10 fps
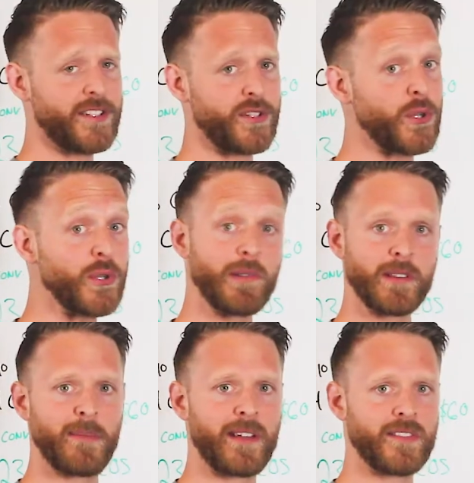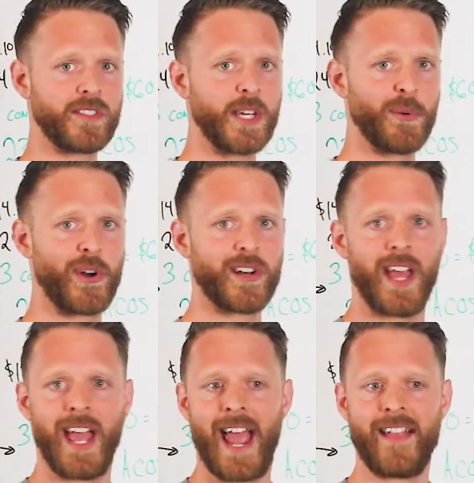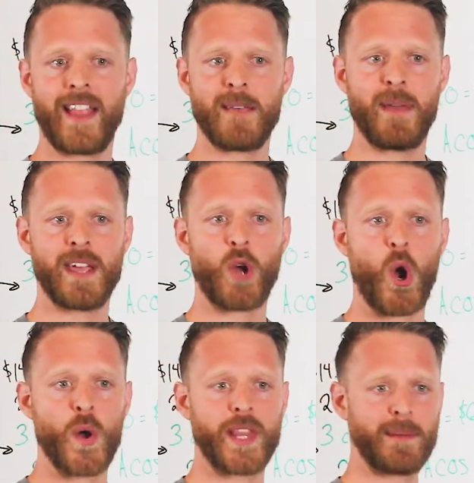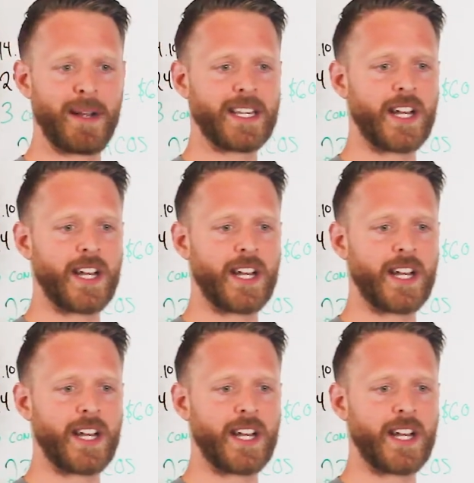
need to do something about this keyword. And then they may go and they might